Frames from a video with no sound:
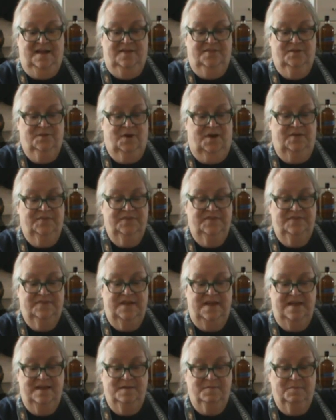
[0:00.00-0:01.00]
they're all the
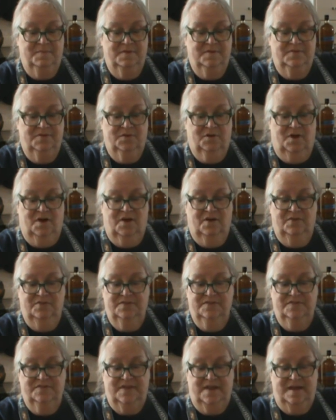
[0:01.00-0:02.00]
same. They're all
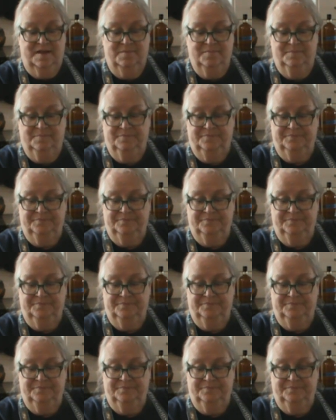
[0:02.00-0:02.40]
the same.